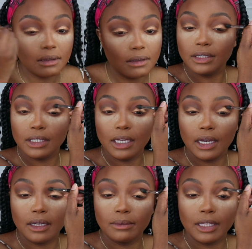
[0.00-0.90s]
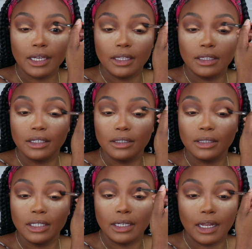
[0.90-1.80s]
You see how I'm like
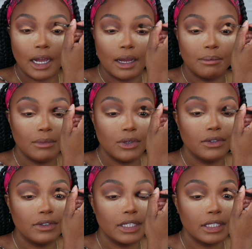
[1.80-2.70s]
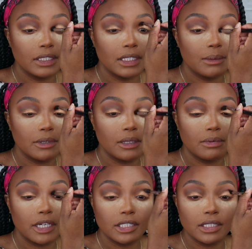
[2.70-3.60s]
literally not moving the tip of the
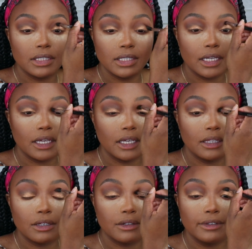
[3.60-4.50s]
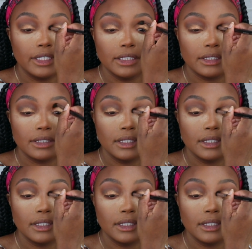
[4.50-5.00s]
brush, it's staying in the crease.